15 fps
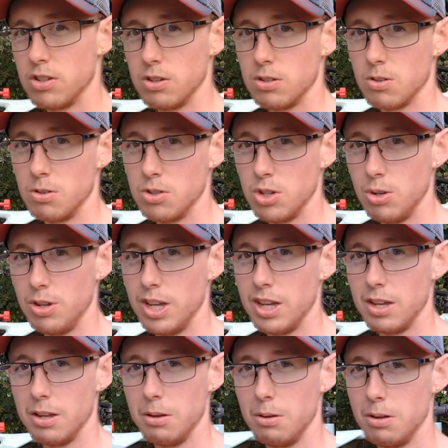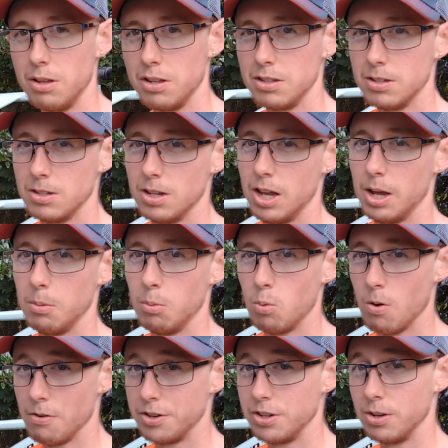So it's got a two-year uh,
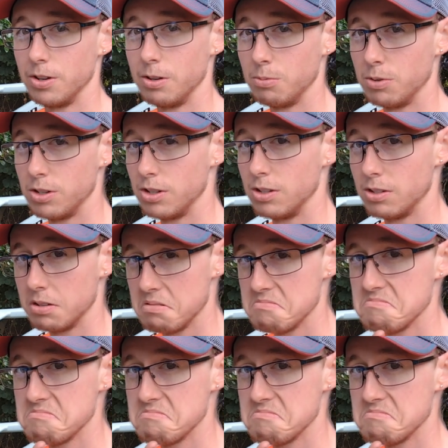warranty on it, which is